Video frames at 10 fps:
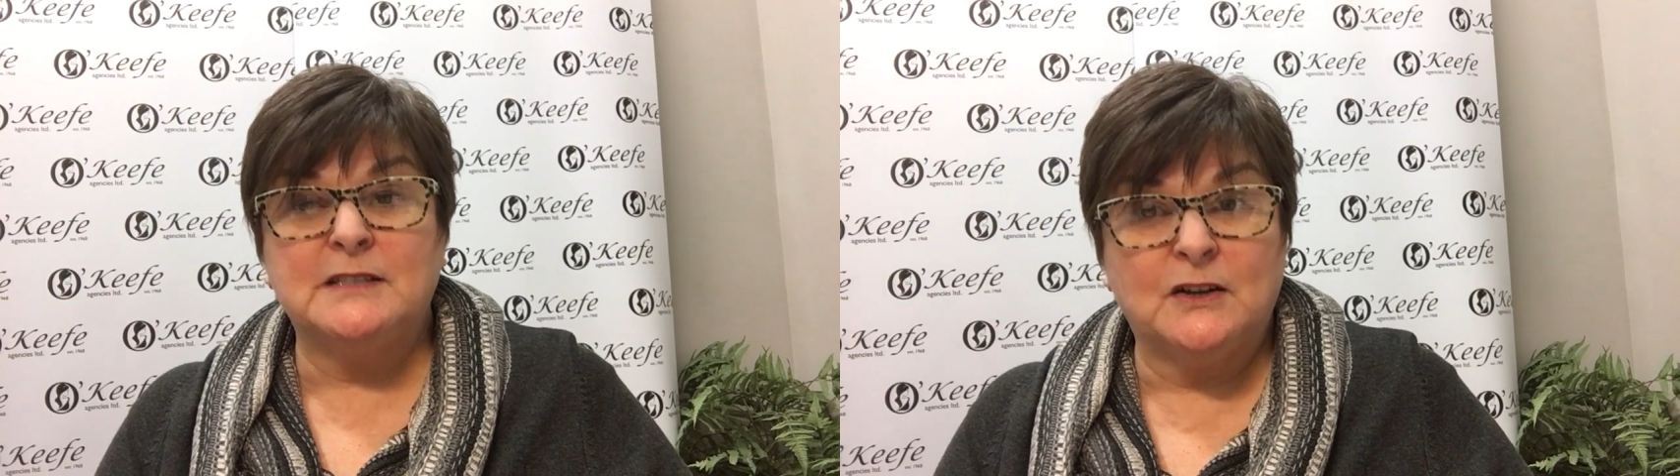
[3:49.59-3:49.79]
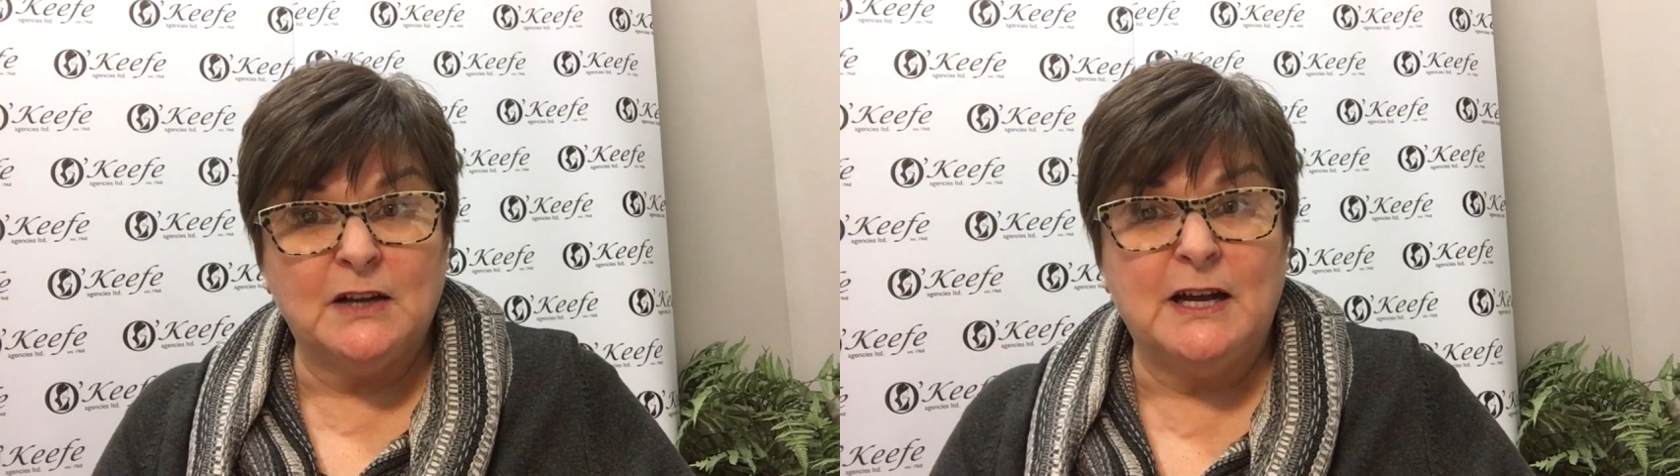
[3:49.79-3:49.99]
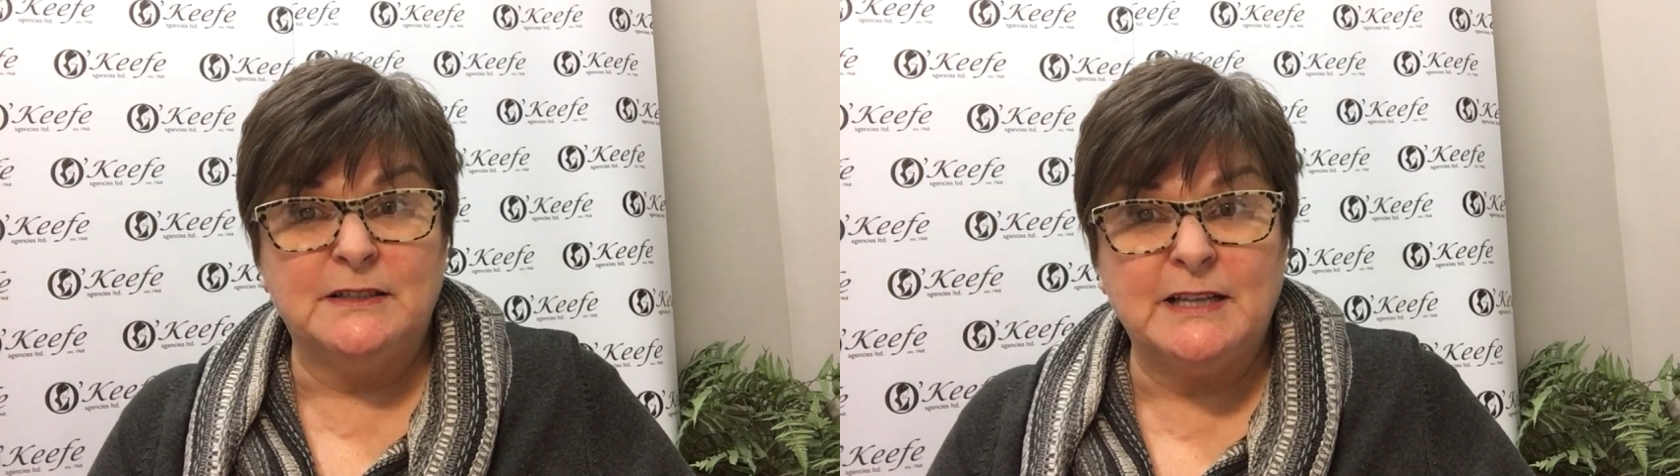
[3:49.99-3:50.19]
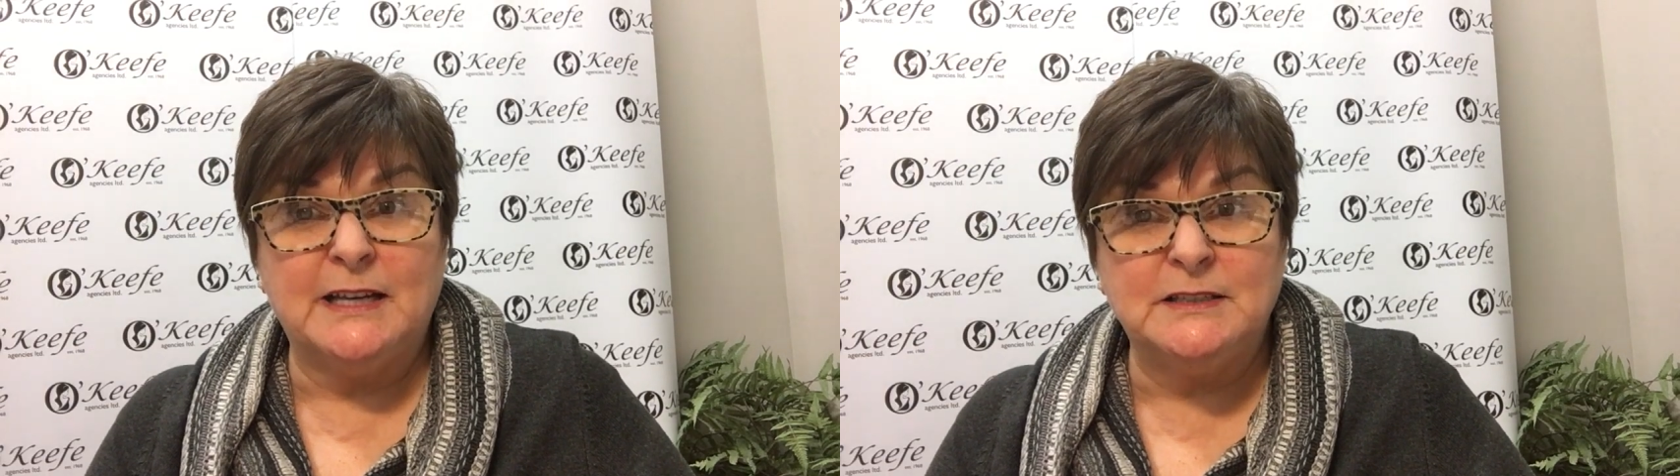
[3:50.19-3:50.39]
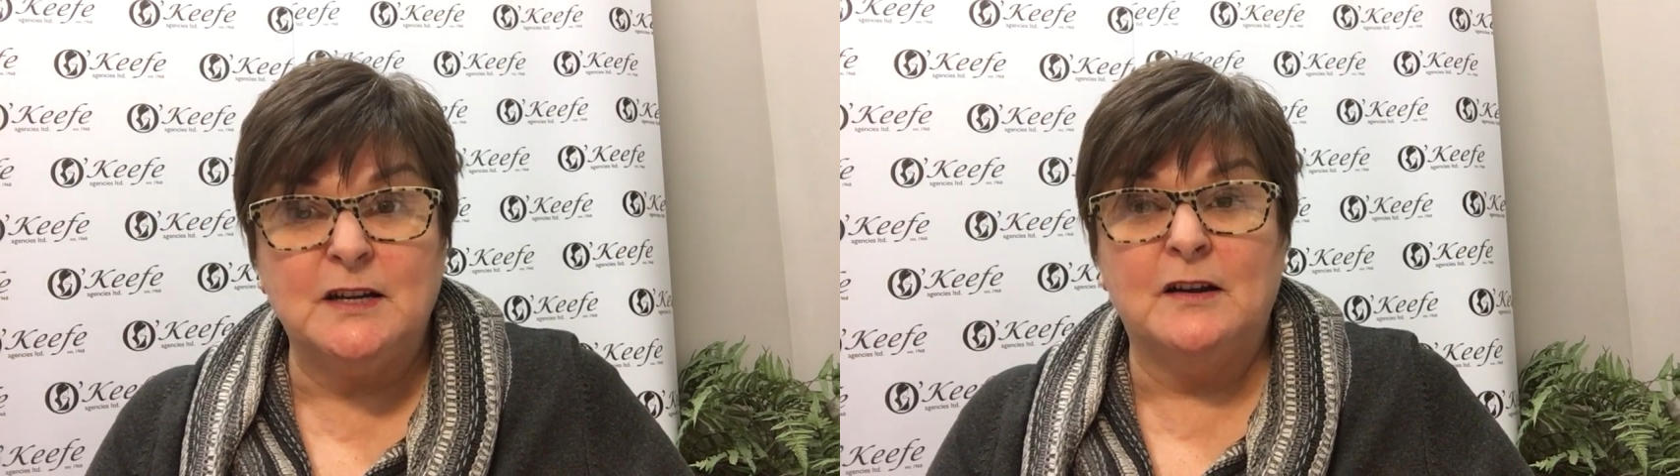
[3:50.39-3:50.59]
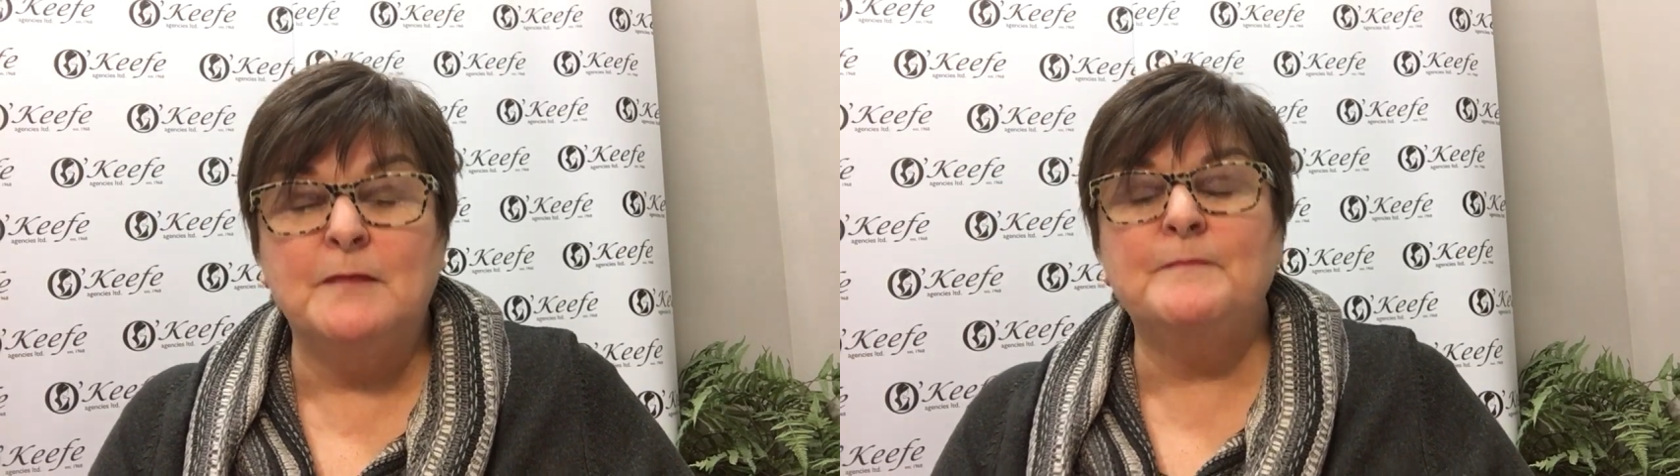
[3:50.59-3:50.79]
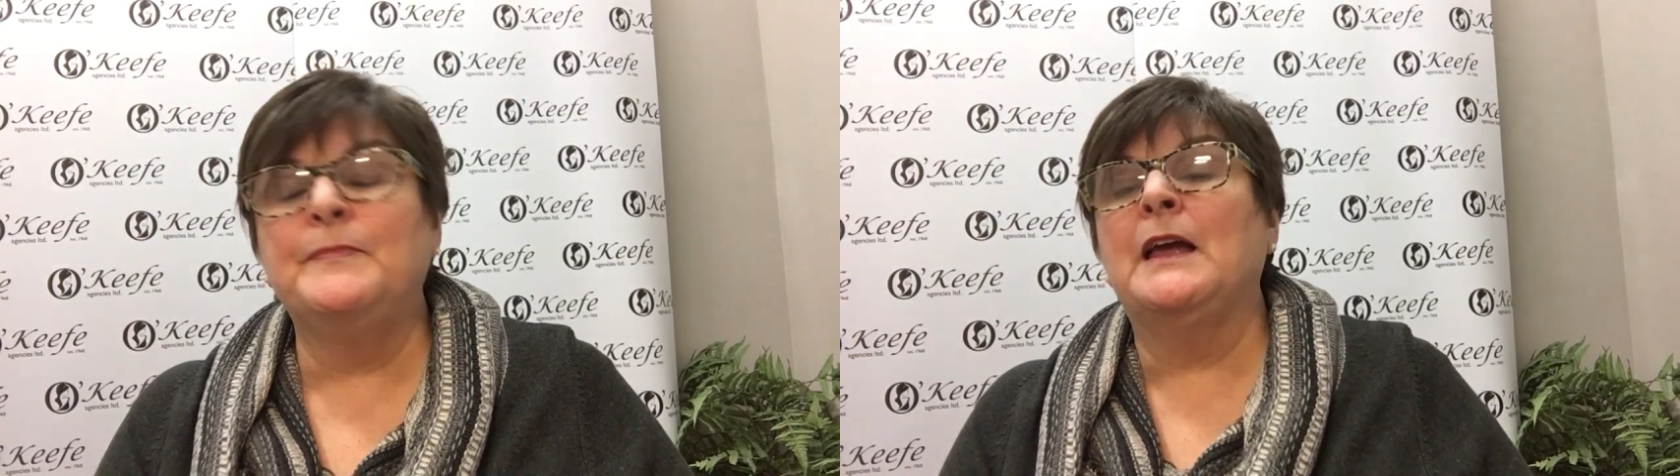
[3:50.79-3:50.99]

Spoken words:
our contact time,